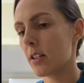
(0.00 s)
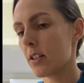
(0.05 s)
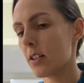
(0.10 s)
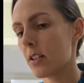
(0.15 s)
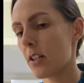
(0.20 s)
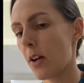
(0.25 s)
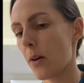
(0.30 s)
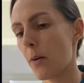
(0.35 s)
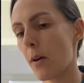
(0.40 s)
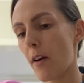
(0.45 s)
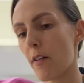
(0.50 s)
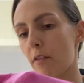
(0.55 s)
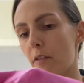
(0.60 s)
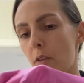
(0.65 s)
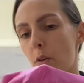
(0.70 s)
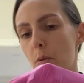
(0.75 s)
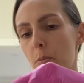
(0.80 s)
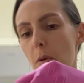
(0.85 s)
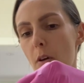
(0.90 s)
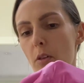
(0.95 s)
So I've
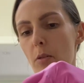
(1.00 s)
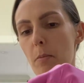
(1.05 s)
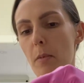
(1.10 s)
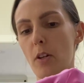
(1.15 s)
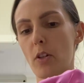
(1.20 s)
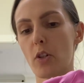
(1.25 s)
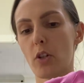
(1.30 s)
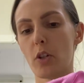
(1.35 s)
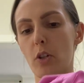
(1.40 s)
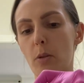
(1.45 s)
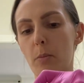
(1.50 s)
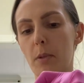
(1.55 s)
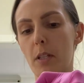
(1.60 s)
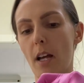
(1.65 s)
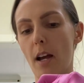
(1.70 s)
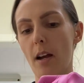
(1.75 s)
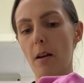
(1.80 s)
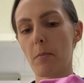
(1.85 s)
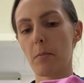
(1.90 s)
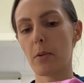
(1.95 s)
filled both my tubes
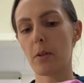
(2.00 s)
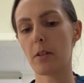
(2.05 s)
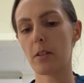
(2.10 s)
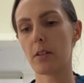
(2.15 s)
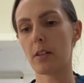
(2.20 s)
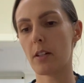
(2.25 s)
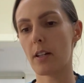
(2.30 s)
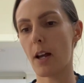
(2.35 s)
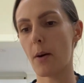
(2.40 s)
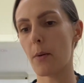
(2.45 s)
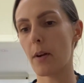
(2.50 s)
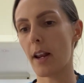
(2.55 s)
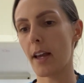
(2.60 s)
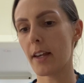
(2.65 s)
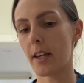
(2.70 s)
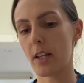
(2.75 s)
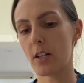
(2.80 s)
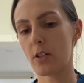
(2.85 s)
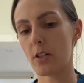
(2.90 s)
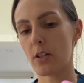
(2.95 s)
up, so now what I
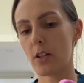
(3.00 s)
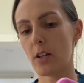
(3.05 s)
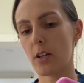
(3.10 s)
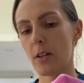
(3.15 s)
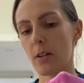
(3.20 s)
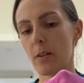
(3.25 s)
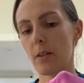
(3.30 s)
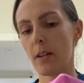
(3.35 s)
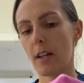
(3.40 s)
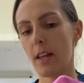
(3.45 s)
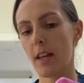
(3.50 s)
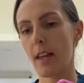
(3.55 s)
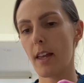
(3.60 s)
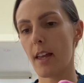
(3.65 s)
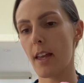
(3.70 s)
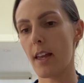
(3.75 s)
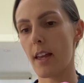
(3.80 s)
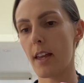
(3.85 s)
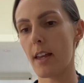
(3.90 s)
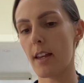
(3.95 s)
can do
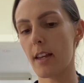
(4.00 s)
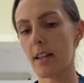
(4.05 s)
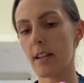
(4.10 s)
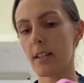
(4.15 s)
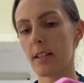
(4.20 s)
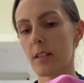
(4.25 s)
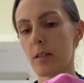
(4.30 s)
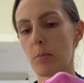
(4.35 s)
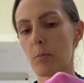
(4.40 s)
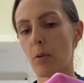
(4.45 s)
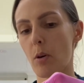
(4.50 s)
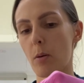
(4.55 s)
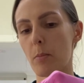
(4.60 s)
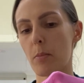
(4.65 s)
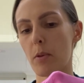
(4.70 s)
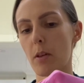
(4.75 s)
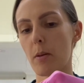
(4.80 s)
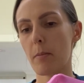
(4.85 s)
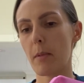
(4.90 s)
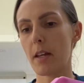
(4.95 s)
is pop
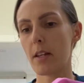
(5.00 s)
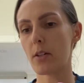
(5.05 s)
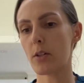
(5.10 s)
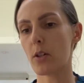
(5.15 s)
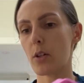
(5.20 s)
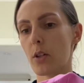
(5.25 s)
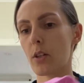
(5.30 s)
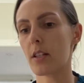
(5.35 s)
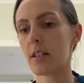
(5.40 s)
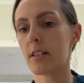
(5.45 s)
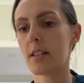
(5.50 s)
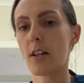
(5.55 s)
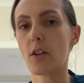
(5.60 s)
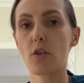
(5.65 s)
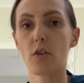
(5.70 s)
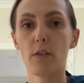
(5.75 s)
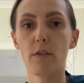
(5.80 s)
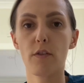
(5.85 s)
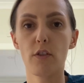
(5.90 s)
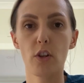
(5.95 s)
them into the
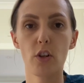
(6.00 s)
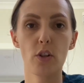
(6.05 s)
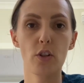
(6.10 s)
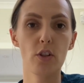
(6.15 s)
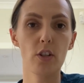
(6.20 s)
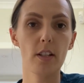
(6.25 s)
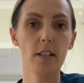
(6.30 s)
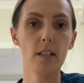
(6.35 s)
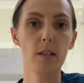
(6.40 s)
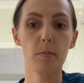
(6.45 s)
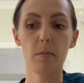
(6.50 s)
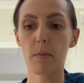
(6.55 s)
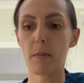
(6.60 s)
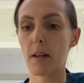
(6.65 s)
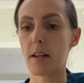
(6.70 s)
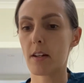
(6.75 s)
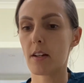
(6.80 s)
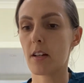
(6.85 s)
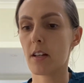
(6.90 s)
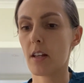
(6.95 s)
centrifuge to
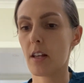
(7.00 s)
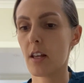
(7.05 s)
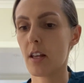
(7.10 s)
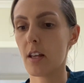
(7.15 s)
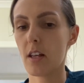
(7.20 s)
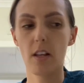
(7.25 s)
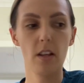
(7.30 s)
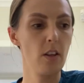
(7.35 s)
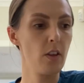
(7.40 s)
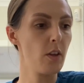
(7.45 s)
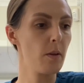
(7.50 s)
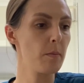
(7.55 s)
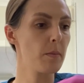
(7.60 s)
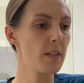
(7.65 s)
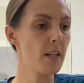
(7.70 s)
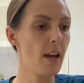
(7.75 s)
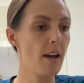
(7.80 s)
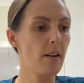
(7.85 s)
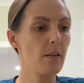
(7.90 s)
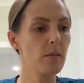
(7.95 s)
spin them
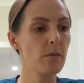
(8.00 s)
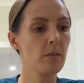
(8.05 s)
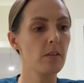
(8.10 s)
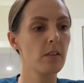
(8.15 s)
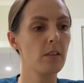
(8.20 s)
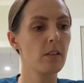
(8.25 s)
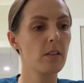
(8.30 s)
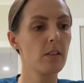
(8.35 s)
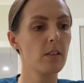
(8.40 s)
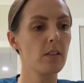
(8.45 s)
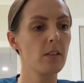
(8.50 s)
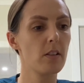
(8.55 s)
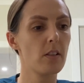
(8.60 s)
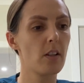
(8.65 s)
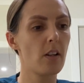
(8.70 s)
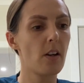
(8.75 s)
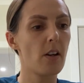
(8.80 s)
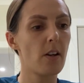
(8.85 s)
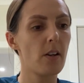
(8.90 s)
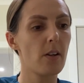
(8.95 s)
down.
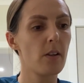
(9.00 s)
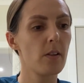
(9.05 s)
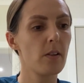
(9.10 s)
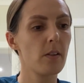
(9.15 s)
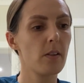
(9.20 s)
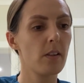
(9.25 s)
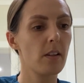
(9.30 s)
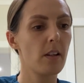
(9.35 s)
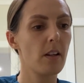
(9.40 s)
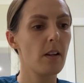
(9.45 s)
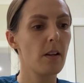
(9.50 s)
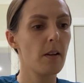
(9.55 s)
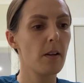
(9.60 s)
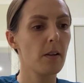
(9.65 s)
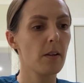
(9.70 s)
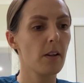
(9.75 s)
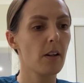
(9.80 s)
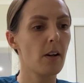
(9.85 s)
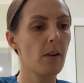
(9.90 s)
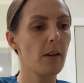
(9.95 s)
So
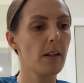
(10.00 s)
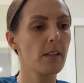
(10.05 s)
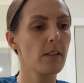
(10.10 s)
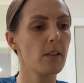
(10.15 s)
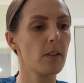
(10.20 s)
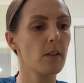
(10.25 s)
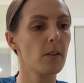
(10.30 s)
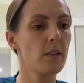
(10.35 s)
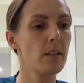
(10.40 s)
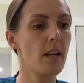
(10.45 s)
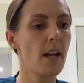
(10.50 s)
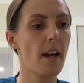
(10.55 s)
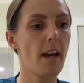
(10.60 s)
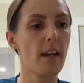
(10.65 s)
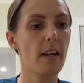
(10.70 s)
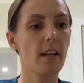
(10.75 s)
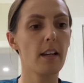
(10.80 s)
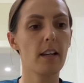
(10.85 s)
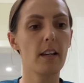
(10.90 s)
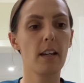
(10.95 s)
I'm going to
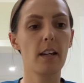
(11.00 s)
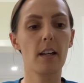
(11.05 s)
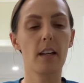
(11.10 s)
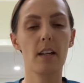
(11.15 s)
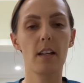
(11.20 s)
take